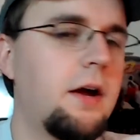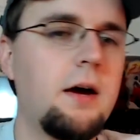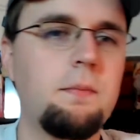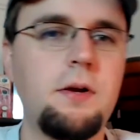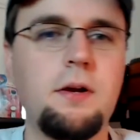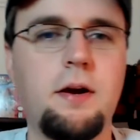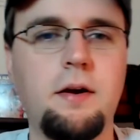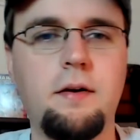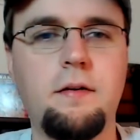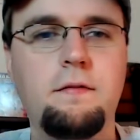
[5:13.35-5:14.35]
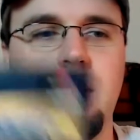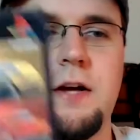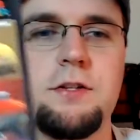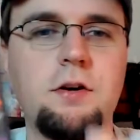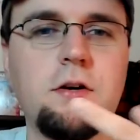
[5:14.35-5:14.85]
a copy of
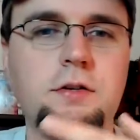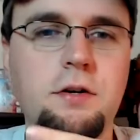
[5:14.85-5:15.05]
NASCAR